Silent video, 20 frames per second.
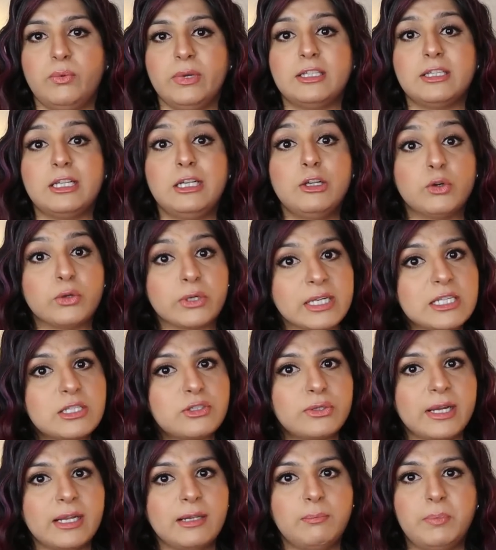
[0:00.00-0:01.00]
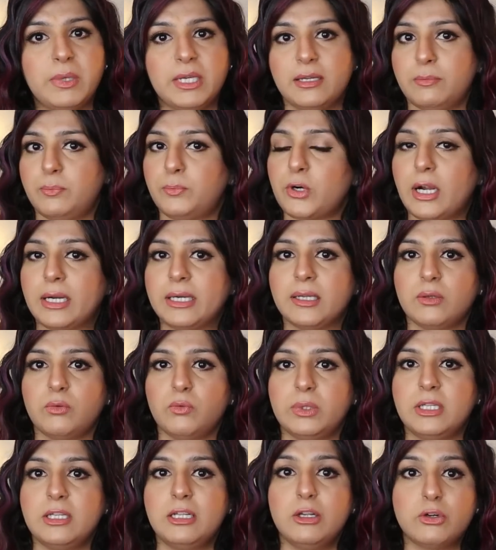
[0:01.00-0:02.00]
with a lower strength, pick a product
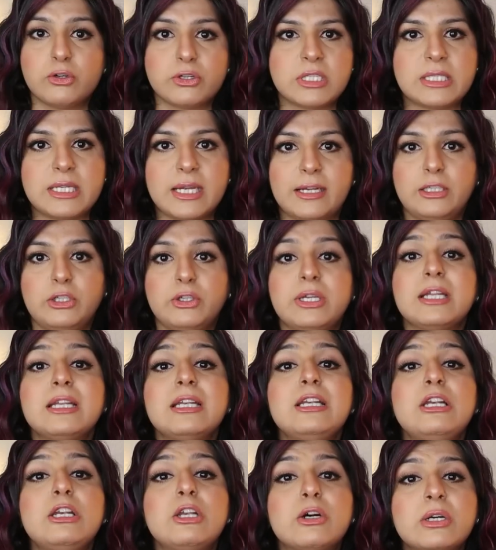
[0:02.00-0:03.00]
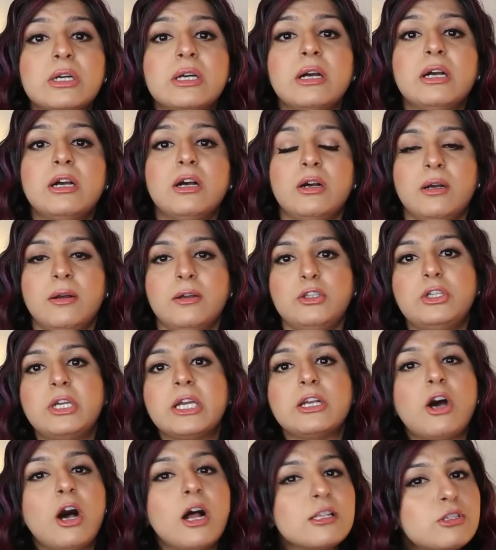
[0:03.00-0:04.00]
with a lower strength. You
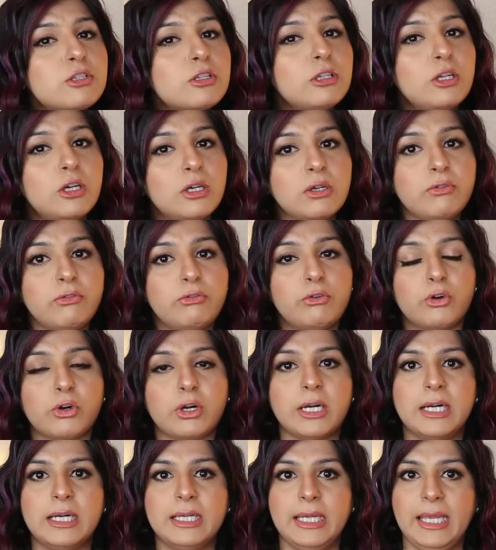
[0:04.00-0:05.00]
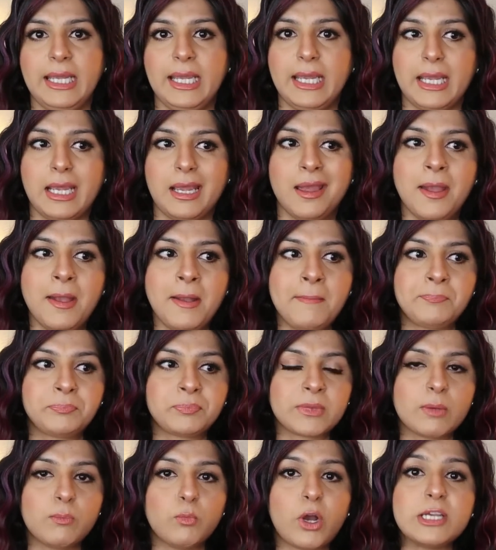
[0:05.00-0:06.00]
can also look for a
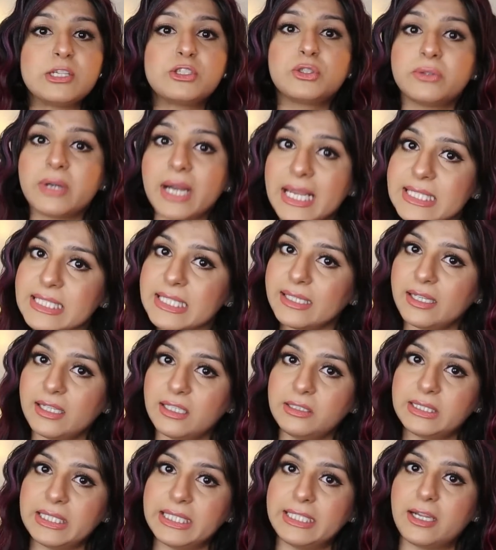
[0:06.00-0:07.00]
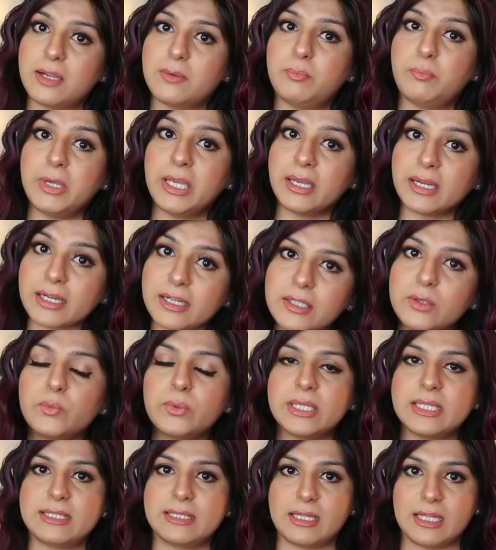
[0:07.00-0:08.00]
moisturizing ingredient paired
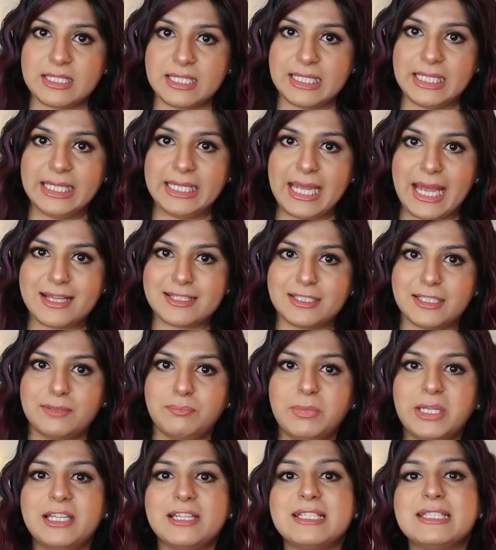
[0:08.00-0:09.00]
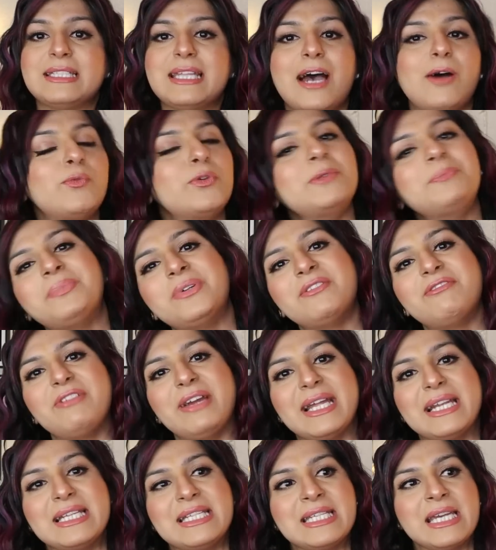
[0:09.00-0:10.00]
with salicylic acid because that would
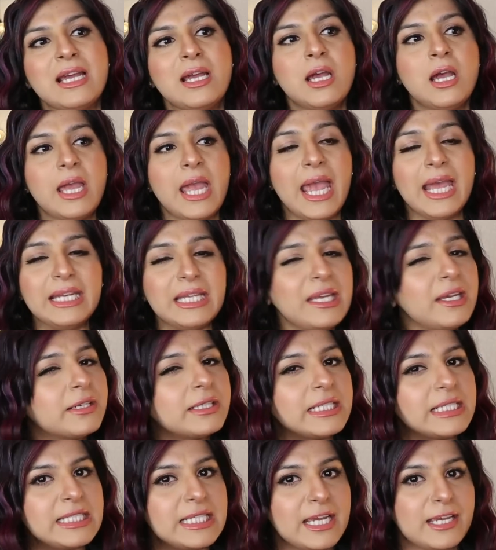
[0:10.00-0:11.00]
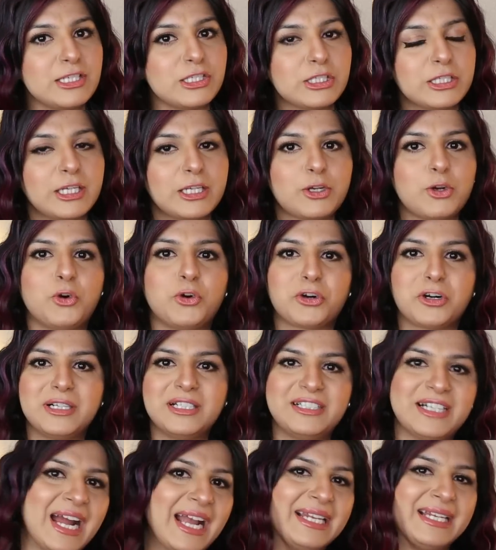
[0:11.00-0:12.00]
prevent any irritation or
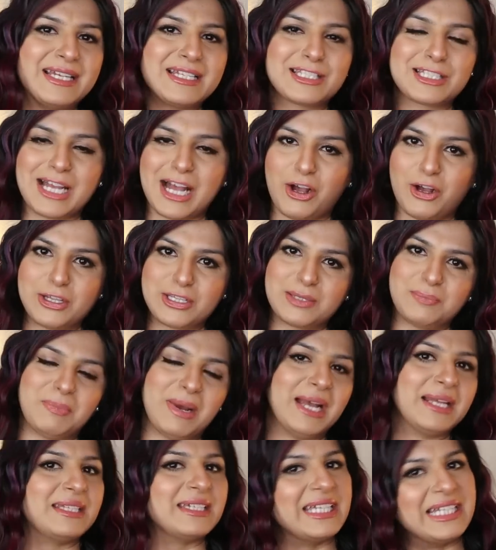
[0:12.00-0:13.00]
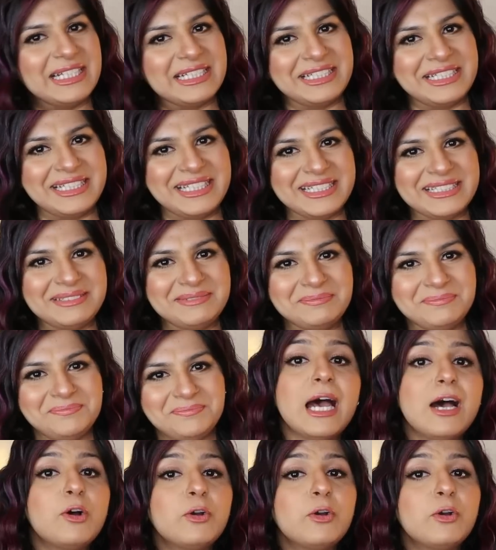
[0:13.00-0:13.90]
dryness caused by the ingredient.